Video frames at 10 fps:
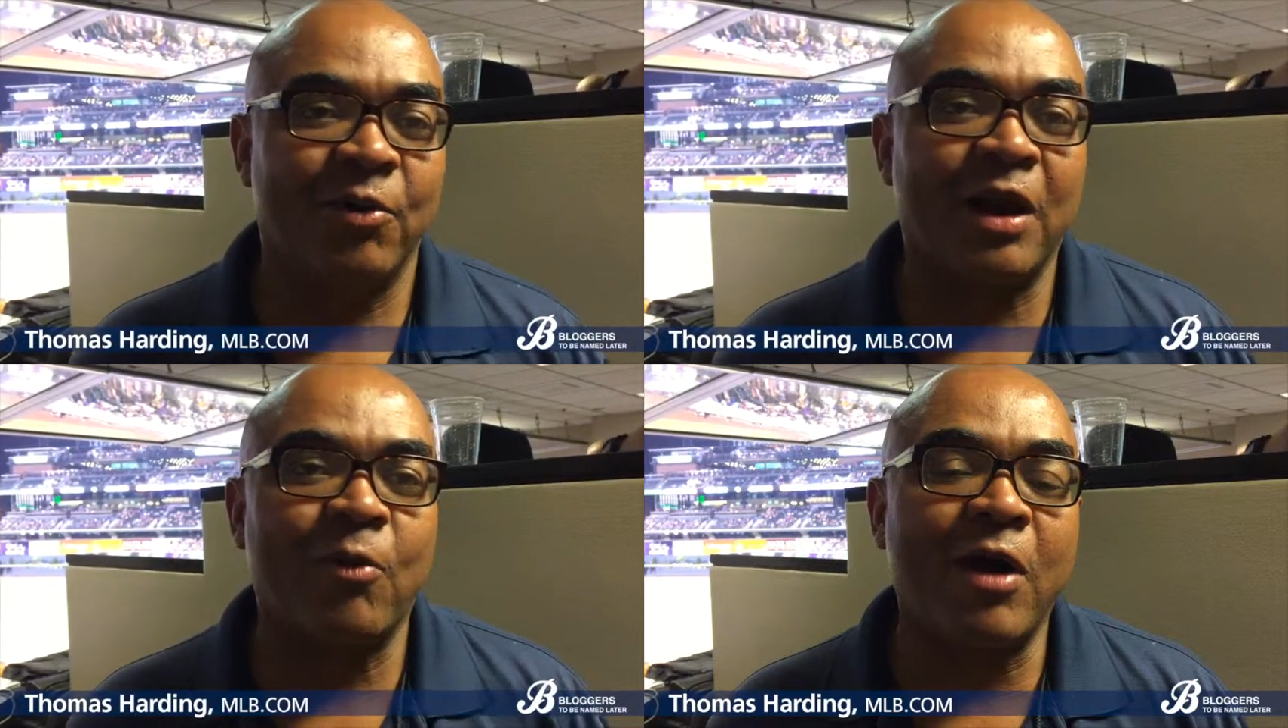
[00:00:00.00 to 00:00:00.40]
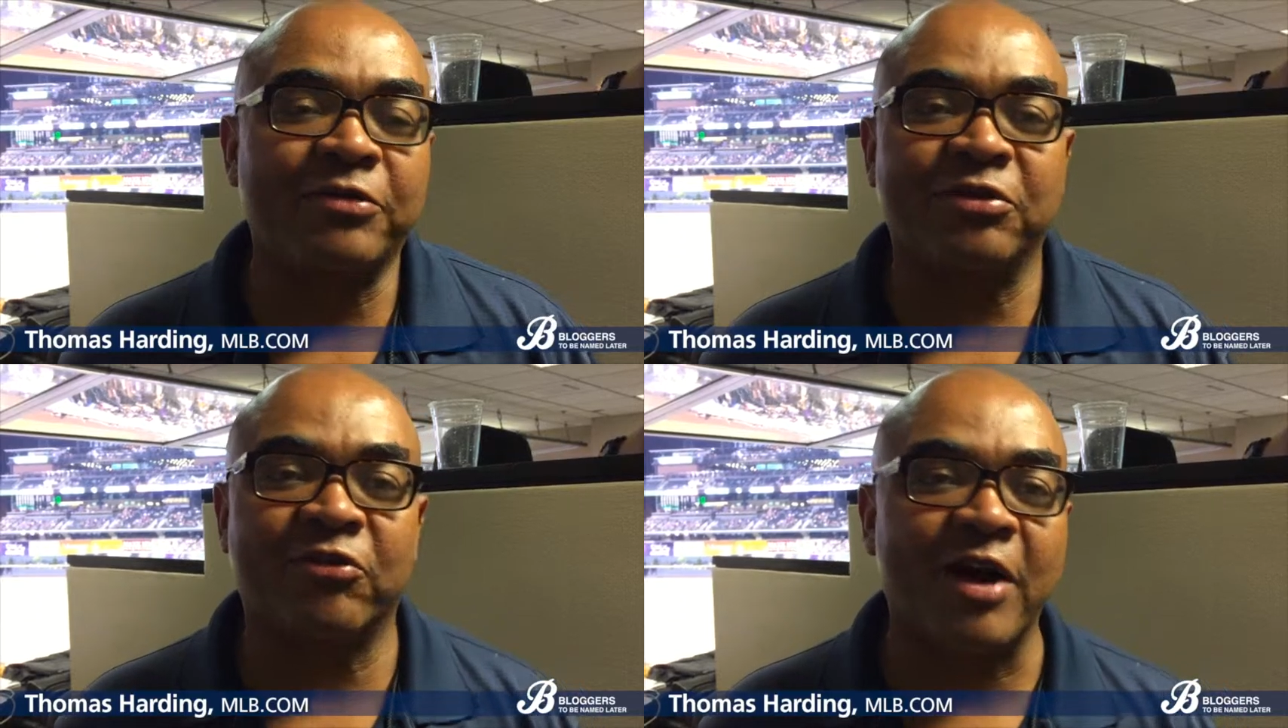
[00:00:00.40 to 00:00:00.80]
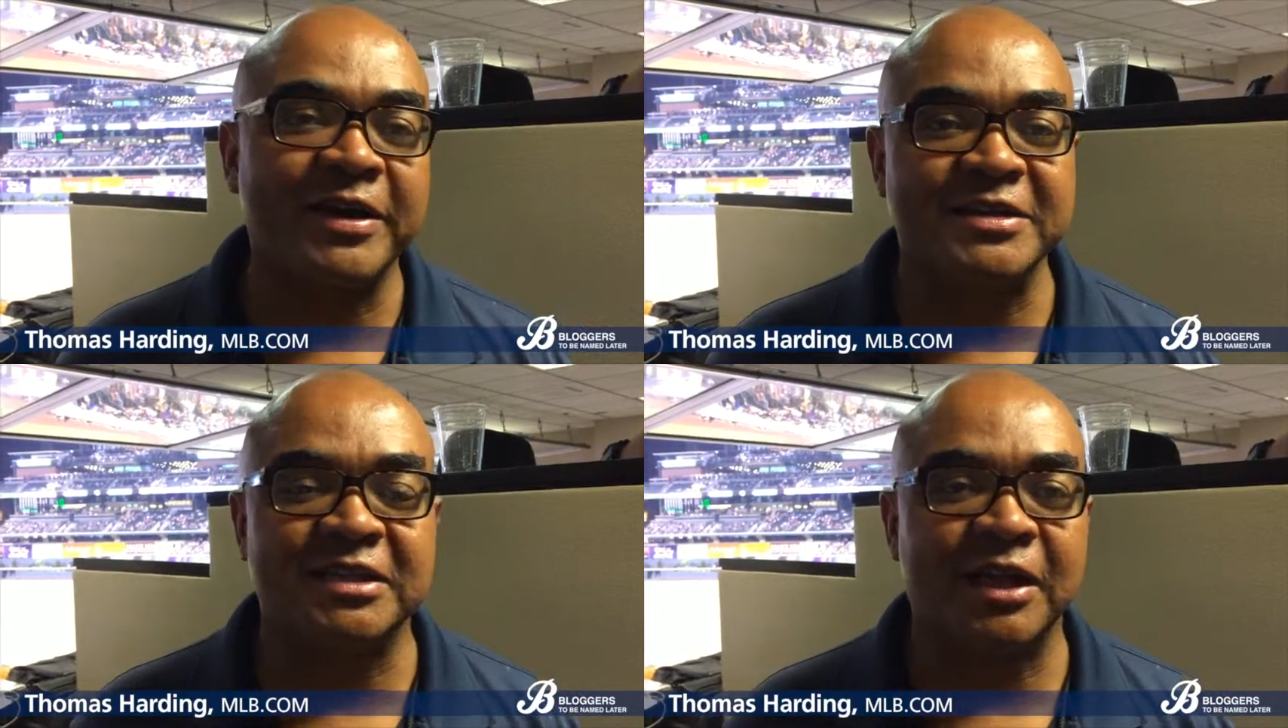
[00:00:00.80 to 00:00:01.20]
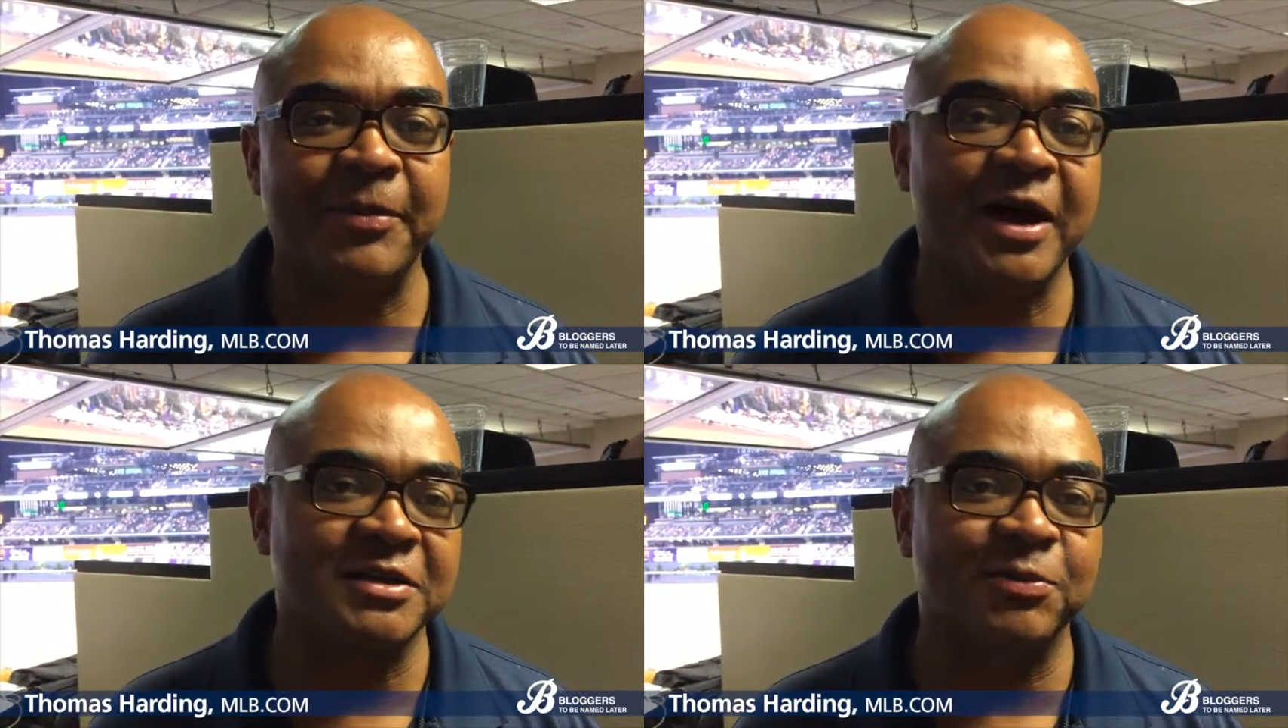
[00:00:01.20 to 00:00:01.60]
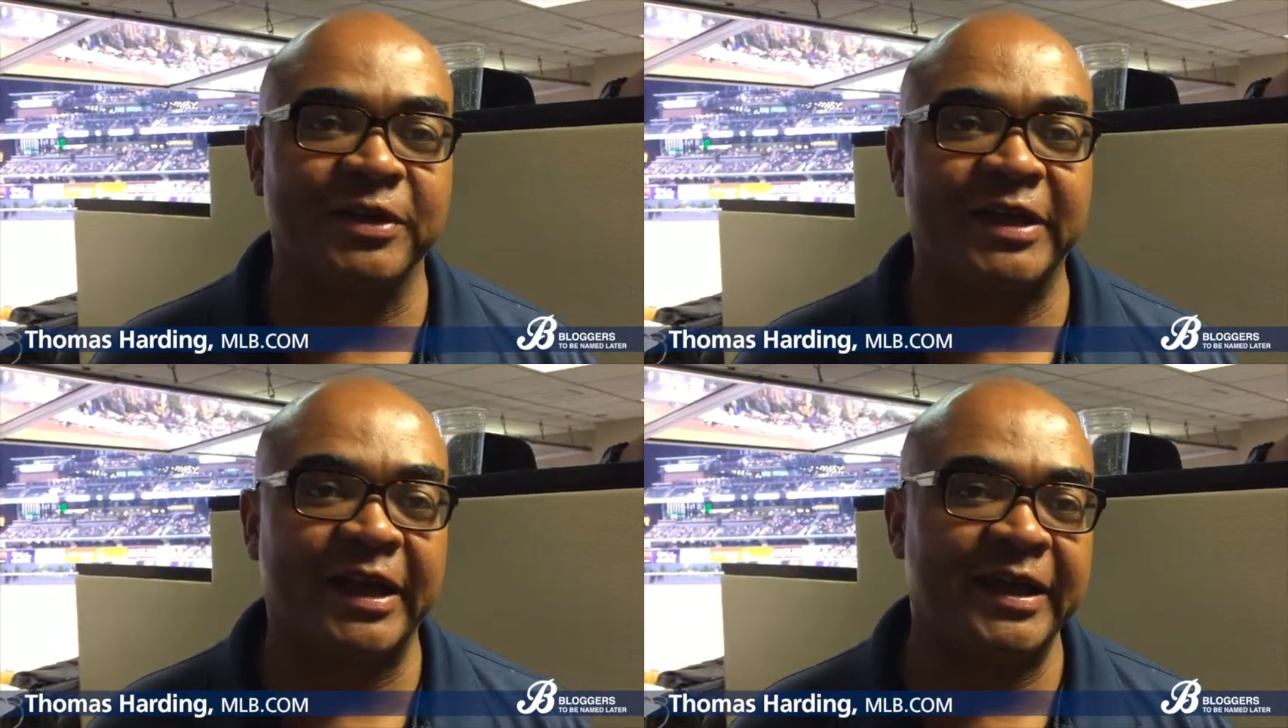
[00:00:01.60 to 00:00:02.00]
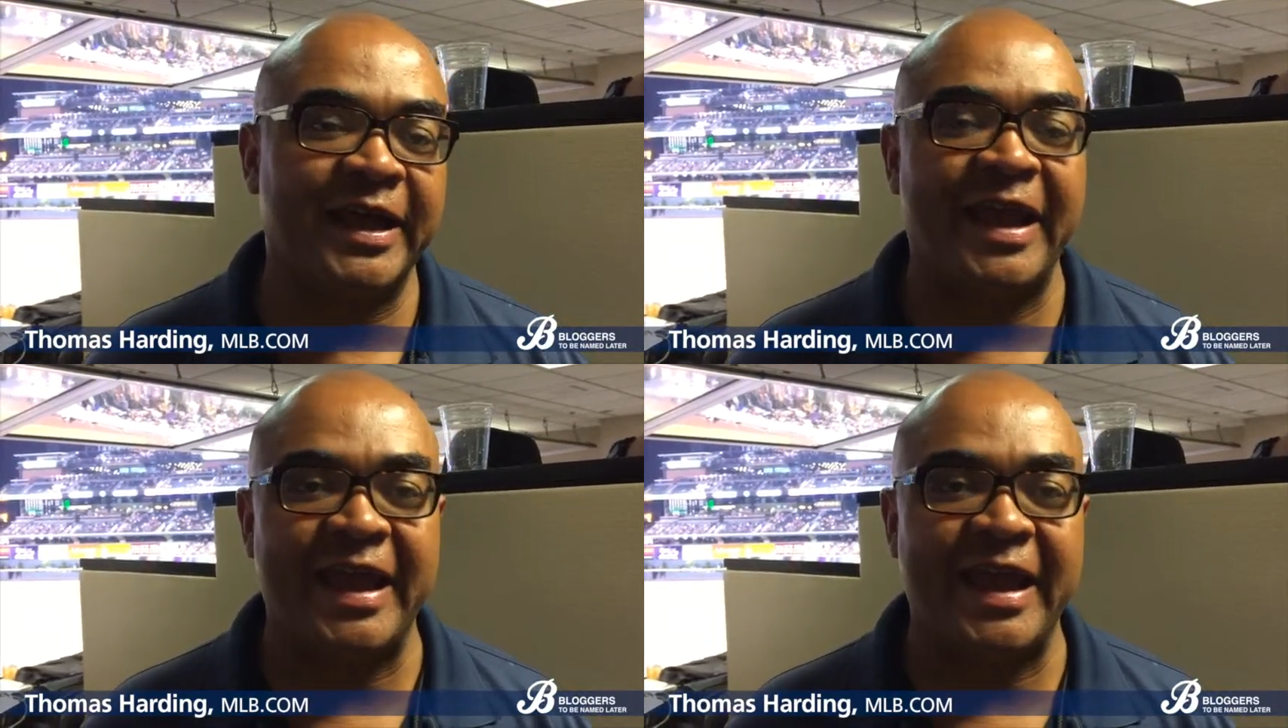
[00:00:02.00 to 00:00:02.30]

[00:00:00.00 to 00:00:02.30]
Well, I walked through the Rockies clubhouse one day,